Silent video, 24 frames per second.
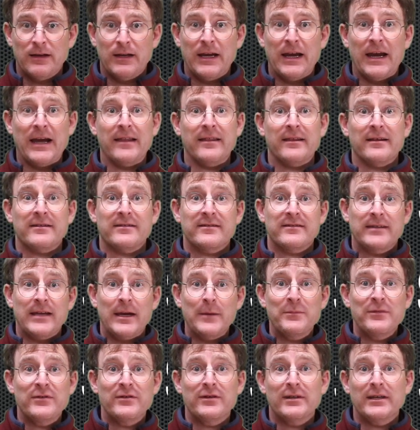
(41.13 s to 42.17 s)
and the
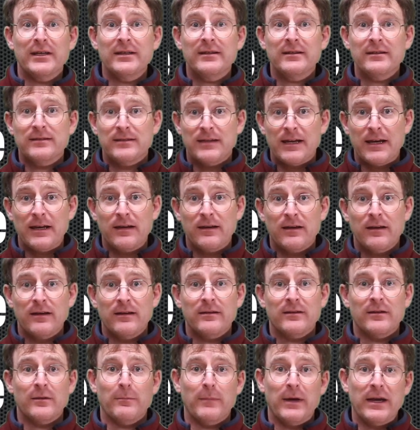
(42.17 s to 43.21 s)
steps you need to take
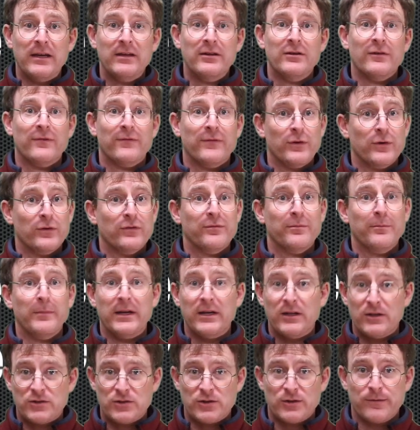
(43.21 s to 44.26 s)
to make your first
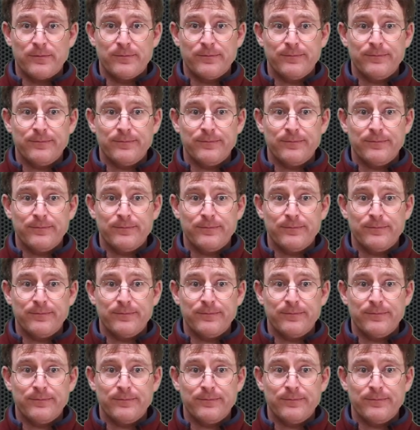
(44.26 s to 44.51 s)
miniature.